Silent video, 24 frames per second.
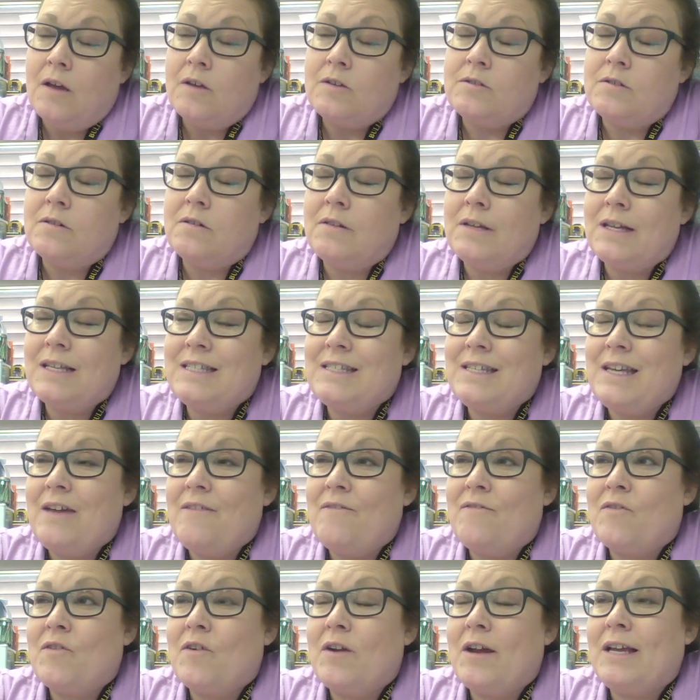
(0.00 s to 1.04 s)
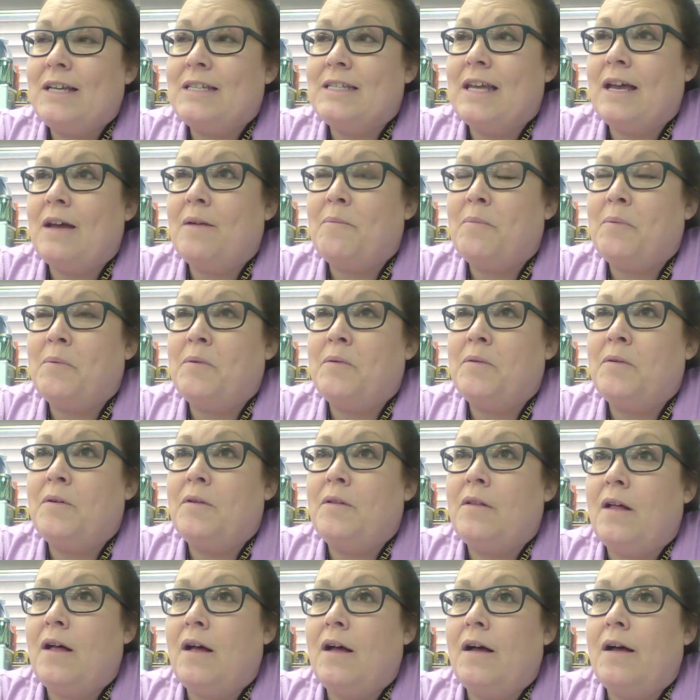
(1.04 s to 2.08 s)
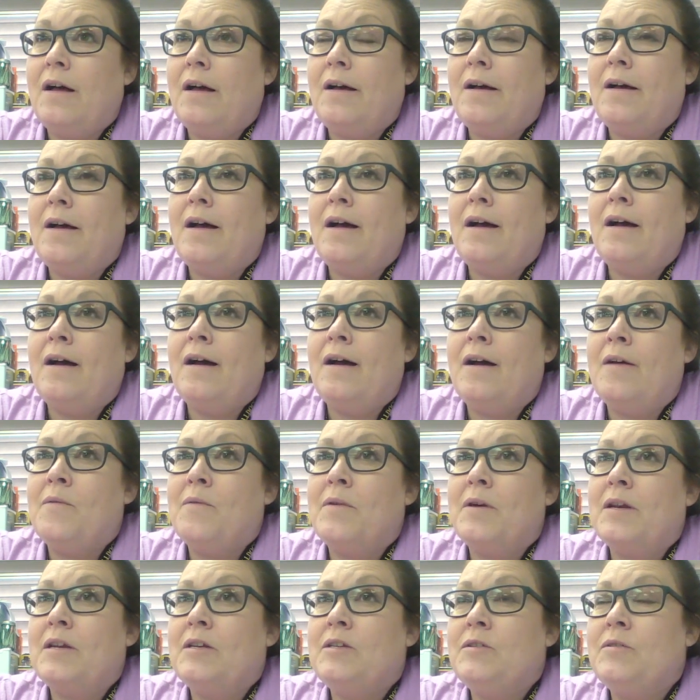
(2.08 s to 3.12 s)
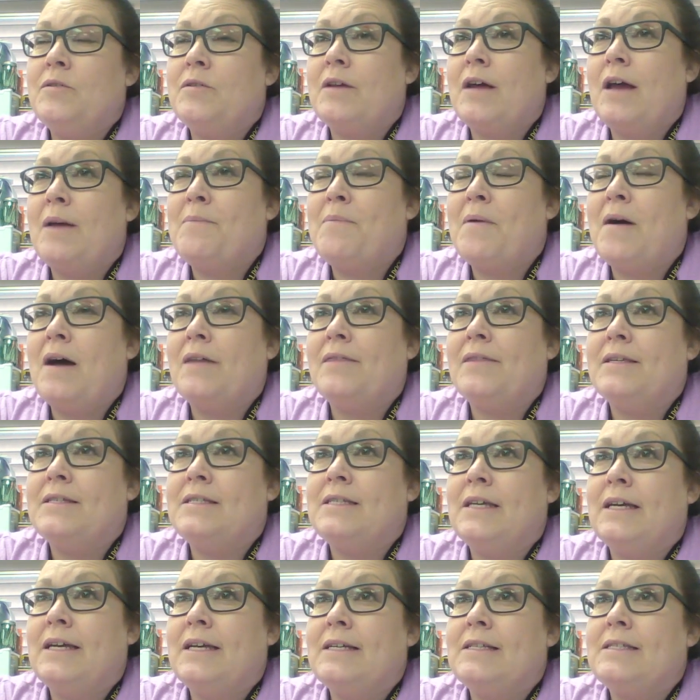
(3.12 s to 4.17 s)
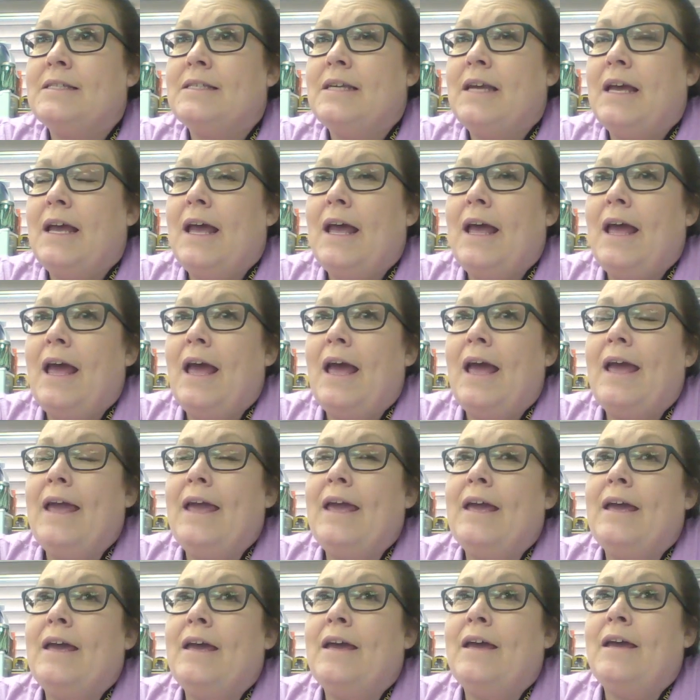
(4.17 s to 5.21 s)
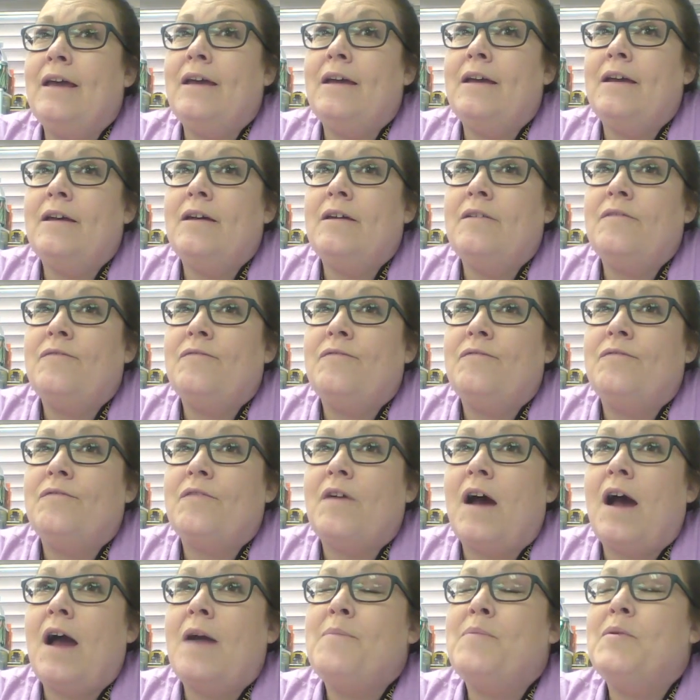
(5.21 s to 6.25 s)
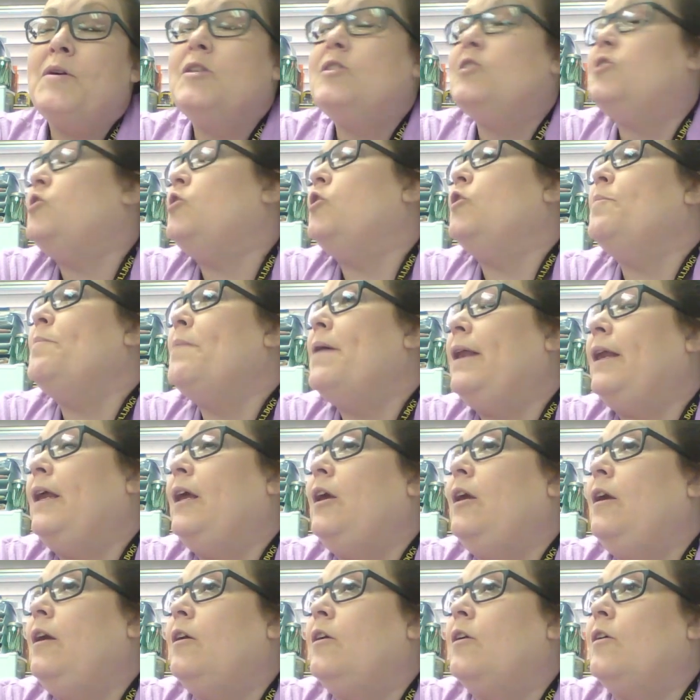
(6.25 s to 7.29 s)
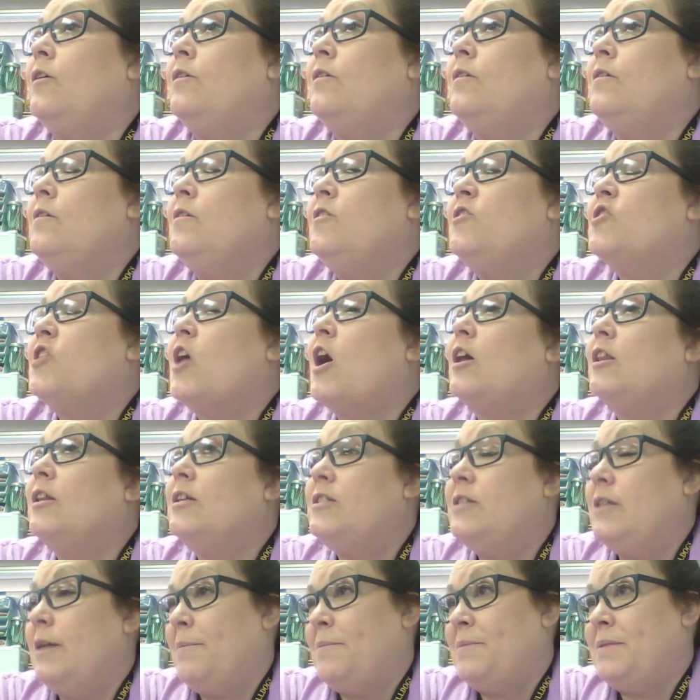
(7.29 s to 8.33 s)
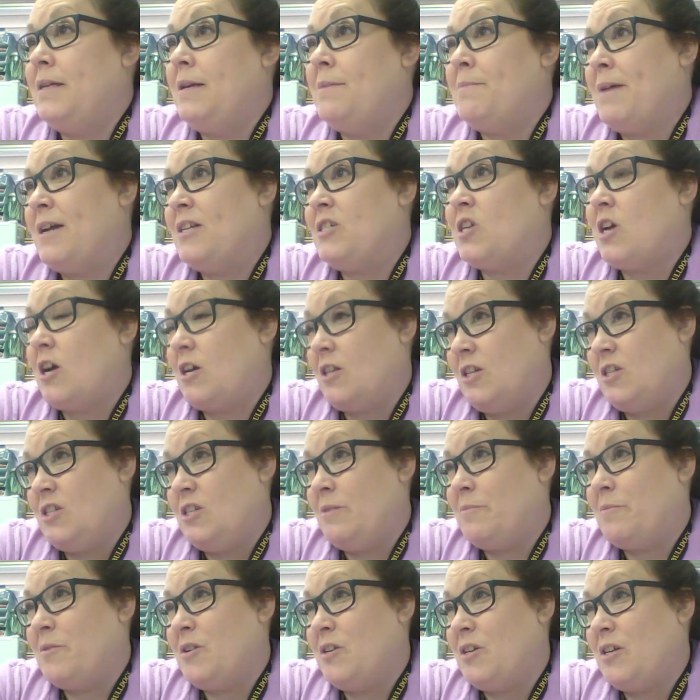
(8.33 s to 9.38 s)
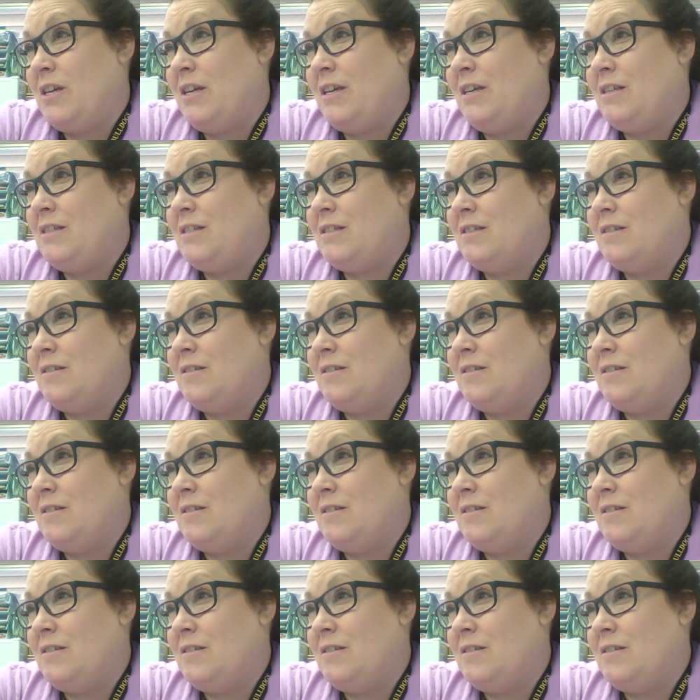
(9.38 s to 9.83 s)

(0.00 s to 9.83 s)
So let's say, for example, I want to do an hypothesis. If I put too many chocolate chips in my chocolate chip cookies,